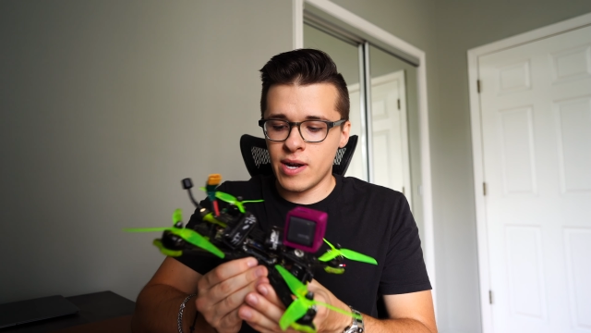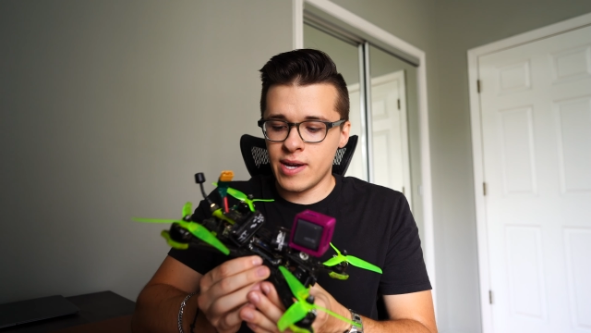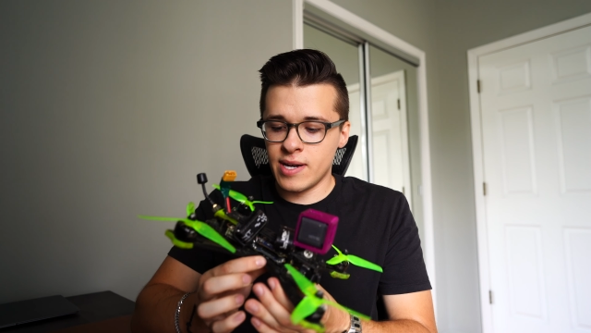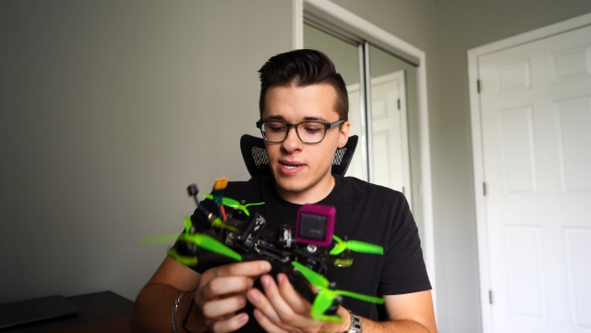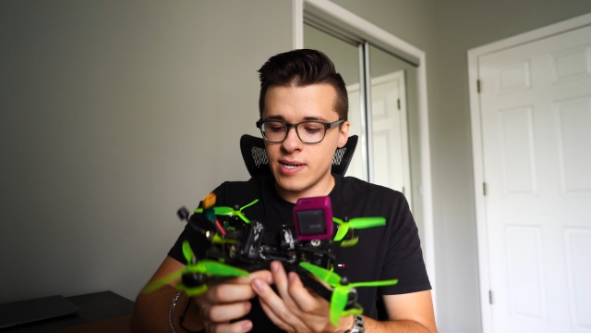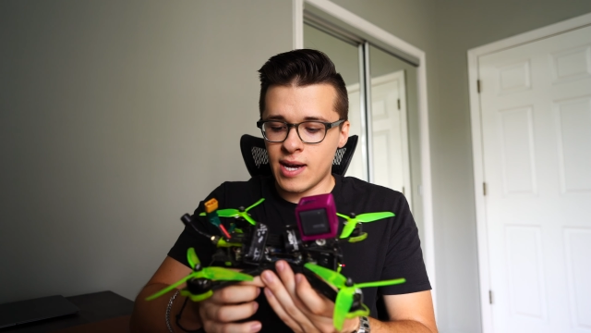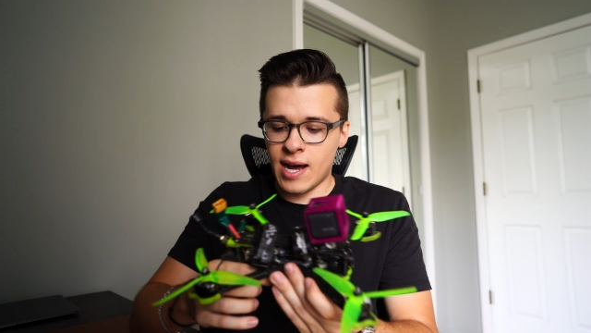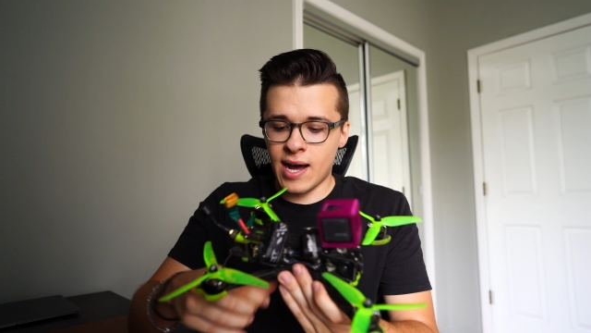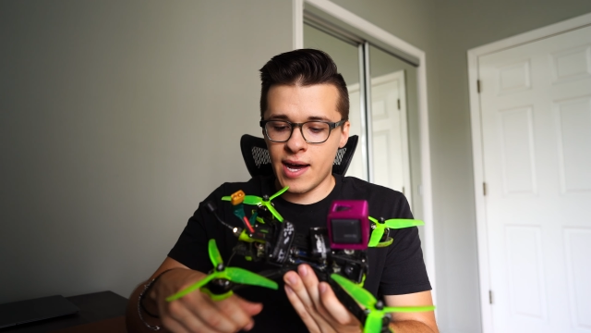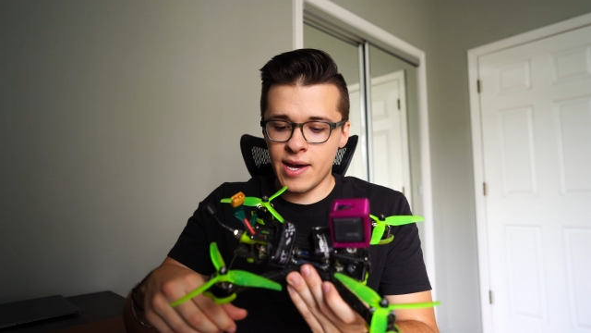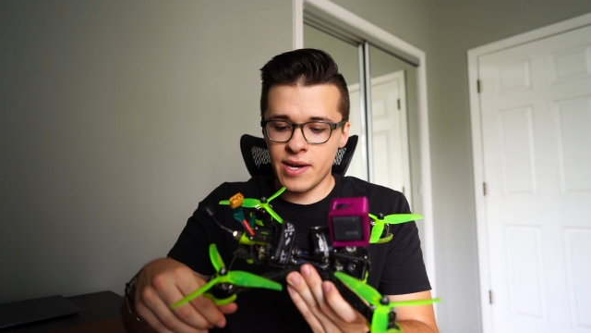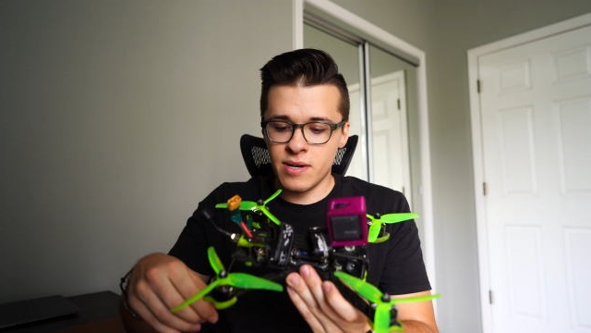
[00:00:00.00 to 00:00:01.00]
and
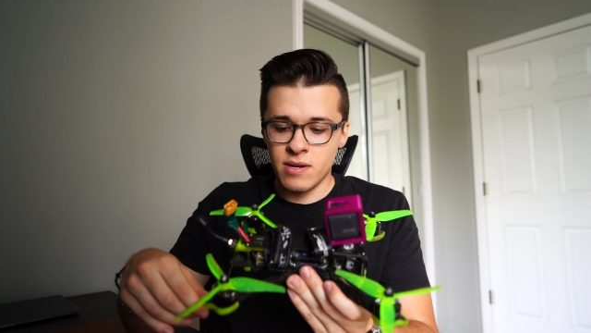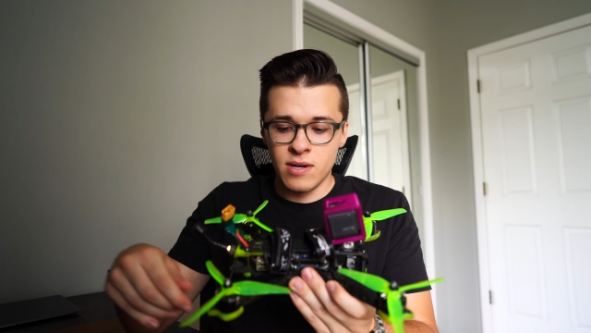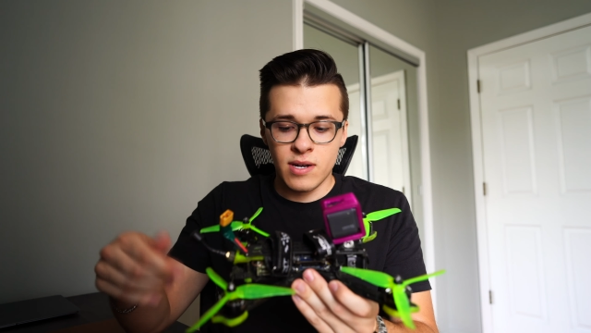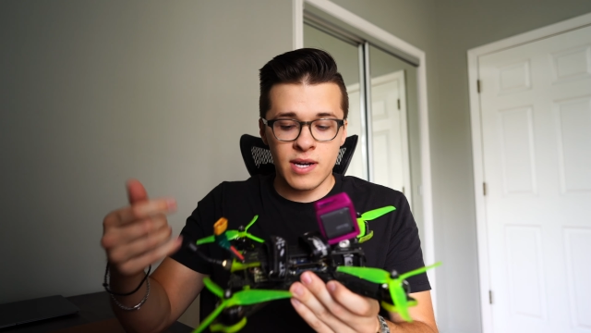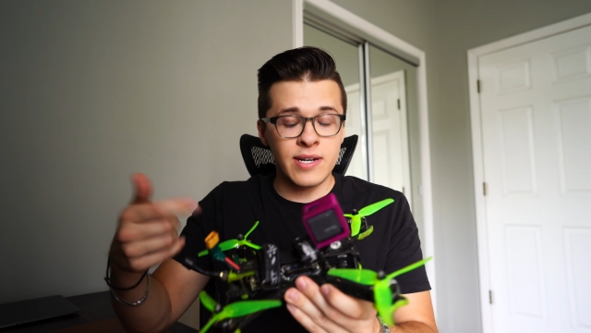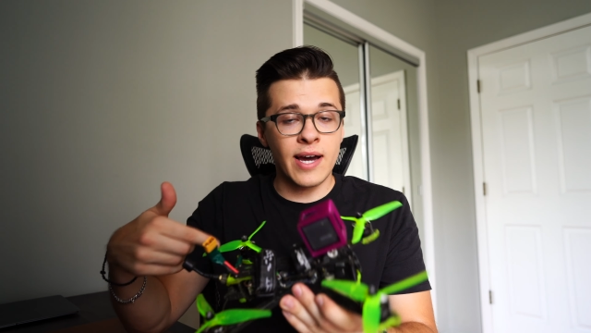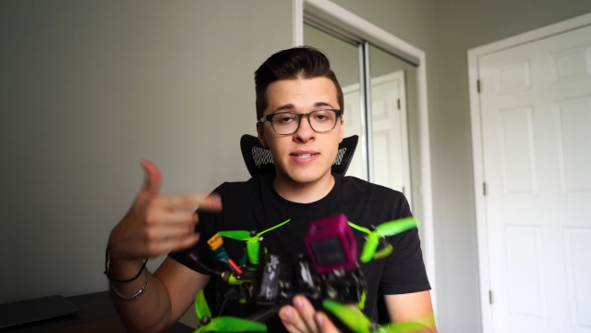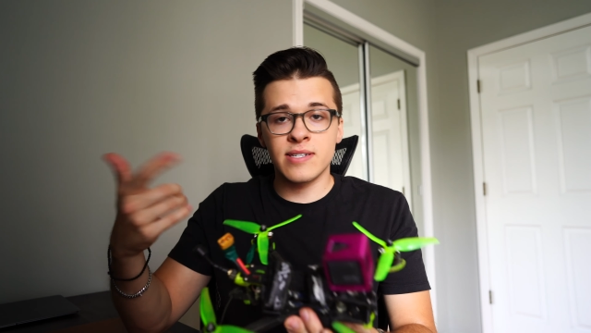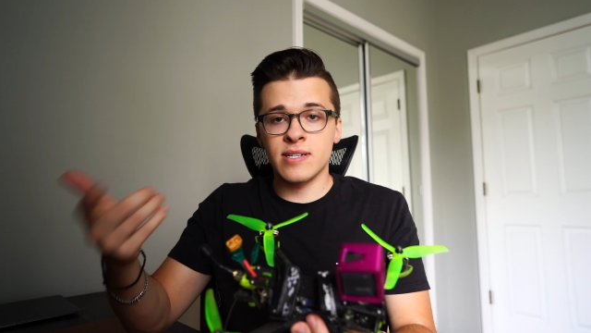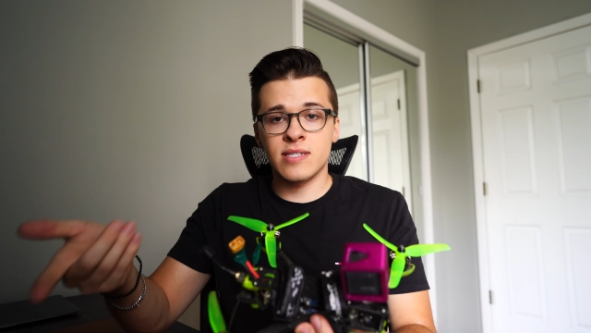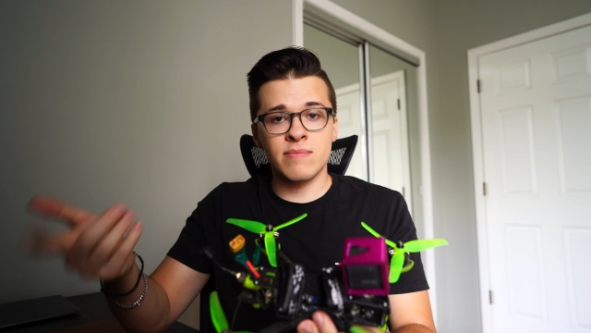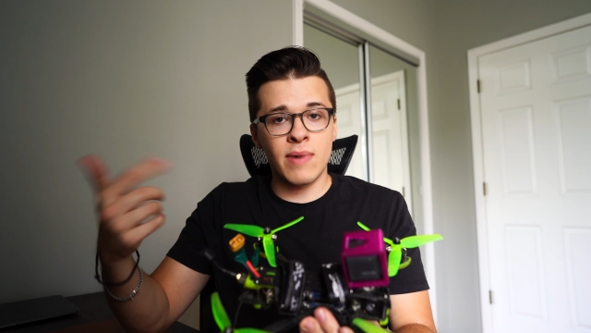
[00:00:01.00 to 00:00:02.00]
I connected
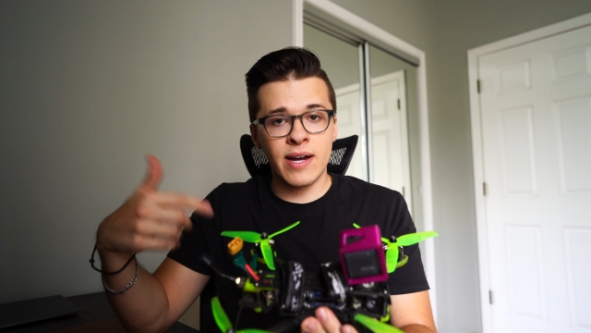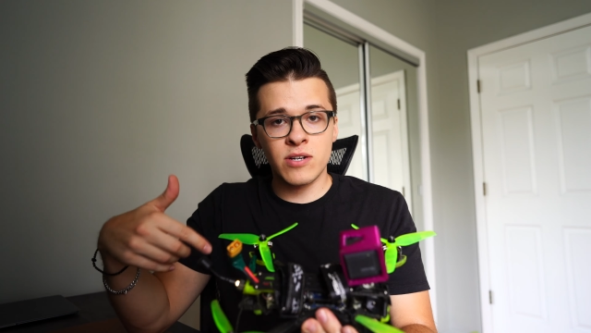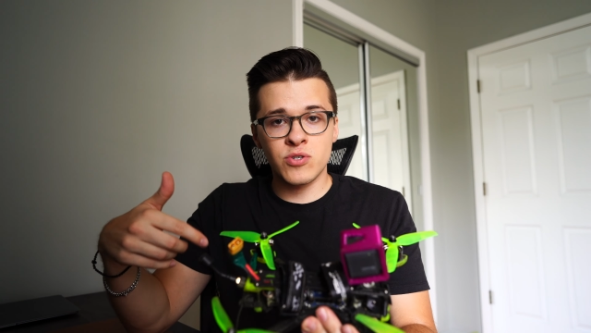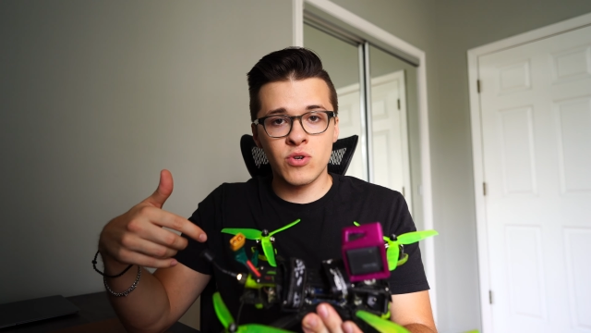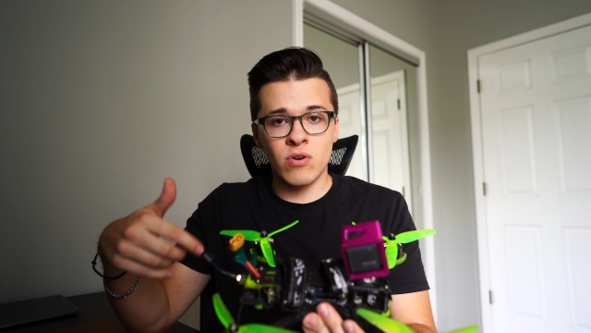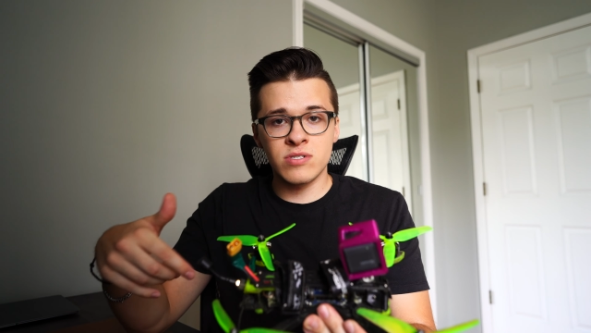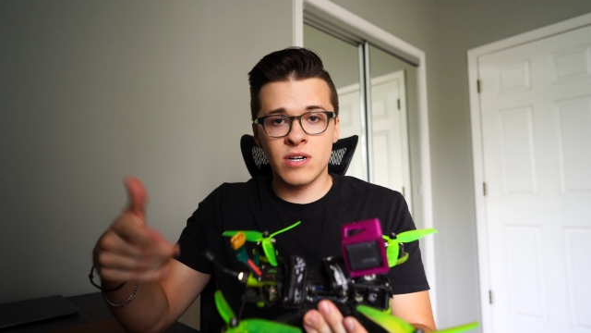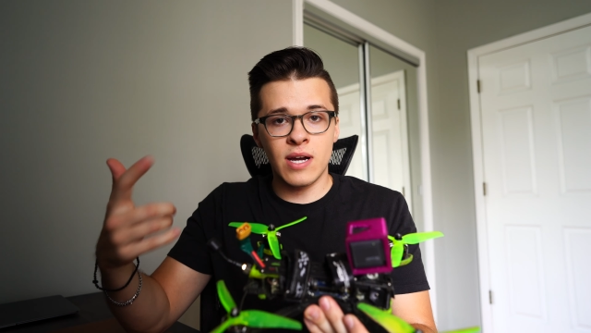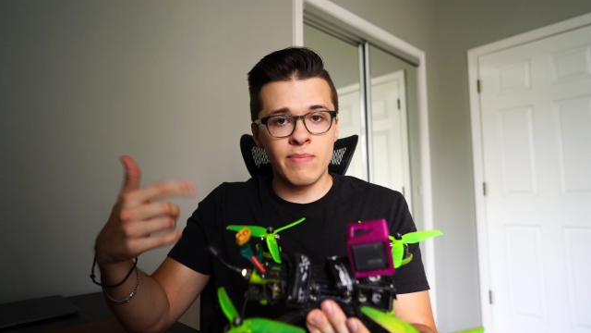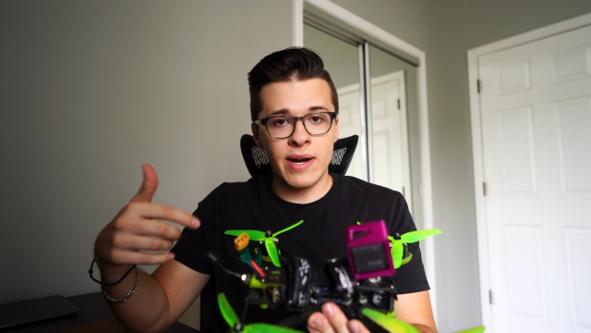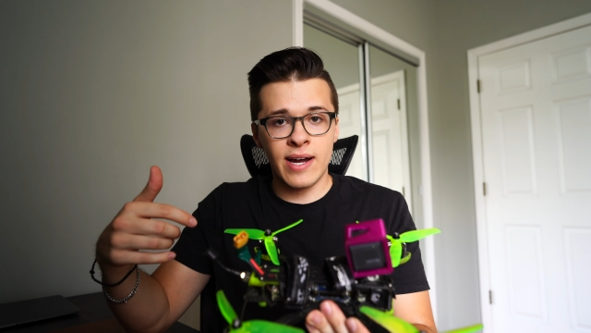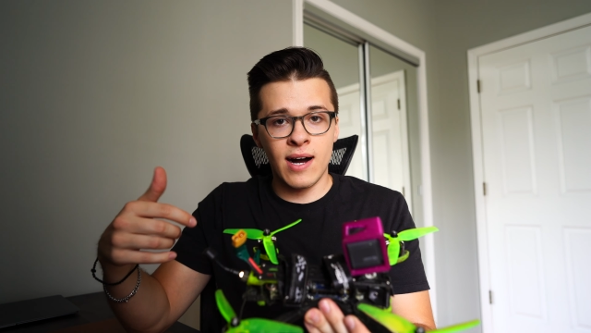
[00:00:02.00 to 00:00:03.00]
it to my controller
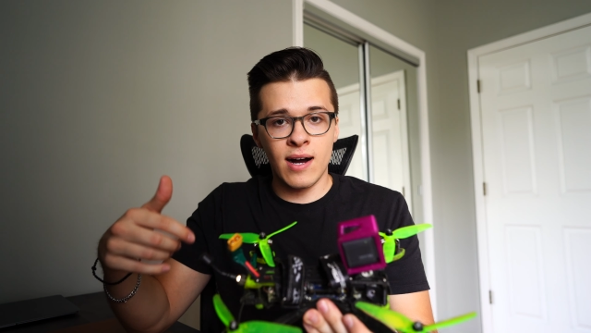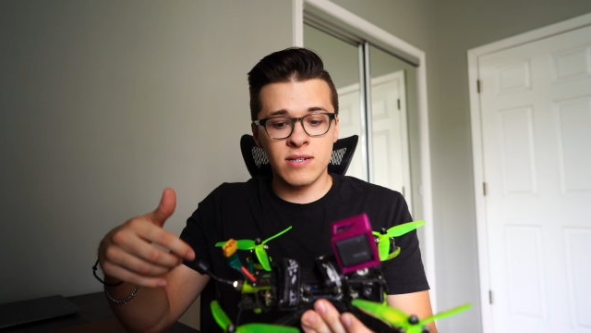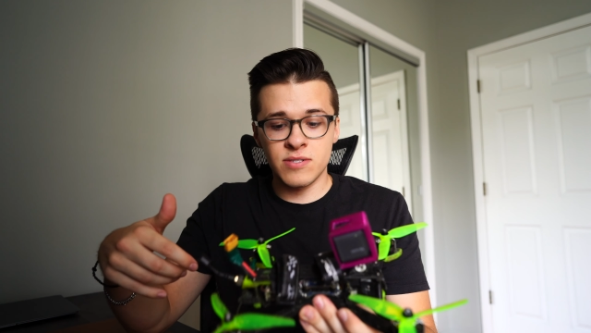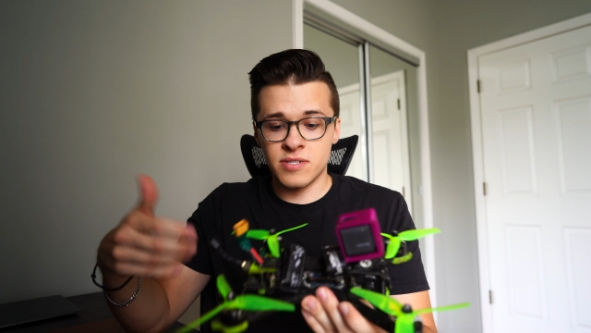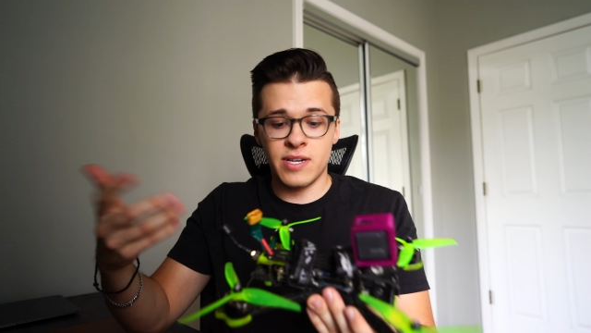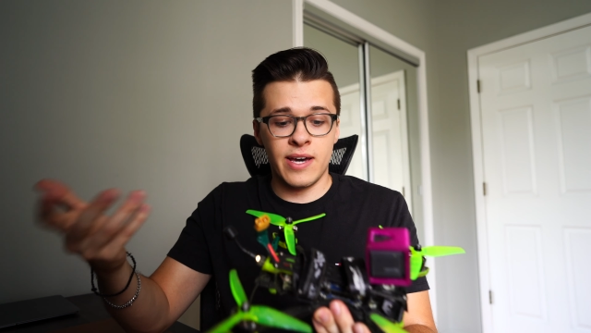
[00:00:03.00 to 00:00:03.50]
and my goggles,